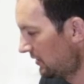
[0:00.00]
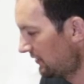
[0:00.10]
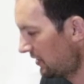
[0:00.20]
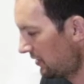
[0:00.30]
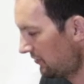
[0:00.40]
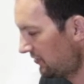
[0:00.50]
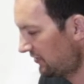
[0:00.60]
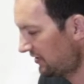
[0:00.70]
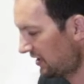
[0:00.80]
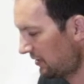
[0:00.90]
So
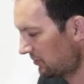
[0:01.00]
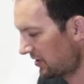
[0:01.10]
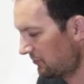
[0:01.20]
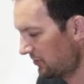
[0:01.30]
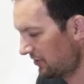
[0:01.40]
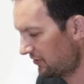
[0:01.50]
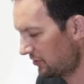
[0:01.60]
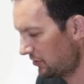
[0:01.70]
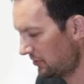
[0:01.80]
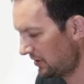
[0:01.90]
first thing you're going to want to
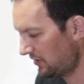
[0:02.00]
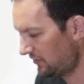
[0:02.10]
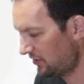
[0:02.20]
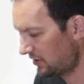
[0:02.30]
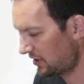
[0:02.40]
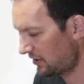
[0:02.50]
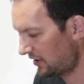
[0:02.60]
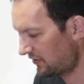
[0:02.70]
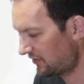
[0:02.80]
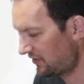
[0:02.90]
do is you're going to
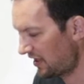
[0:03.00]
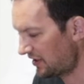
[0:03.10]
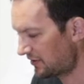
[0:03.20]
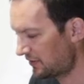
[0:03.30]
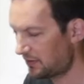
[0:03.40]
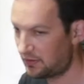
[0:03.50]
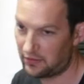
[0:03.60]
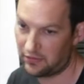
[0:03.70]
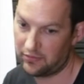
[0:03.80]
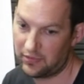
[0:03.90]
need to set,
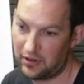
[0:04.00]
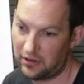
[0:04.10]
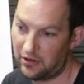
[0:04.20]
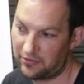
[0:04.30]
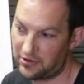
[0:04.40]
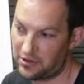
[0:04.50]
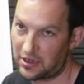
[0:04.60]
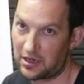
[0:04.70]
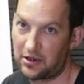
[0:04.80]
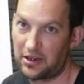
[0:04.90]
often
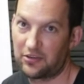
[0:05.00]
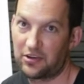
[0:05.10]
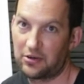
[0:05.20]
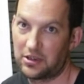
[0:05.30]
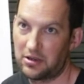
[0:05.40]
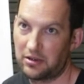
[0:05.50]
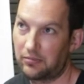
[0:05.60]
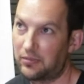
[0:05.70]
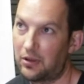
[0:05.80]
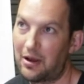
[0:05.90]
you're going to need to tell your
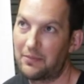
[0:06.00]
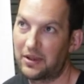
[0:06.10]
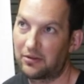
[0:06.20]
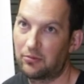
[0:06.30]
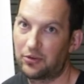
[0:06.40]
light meter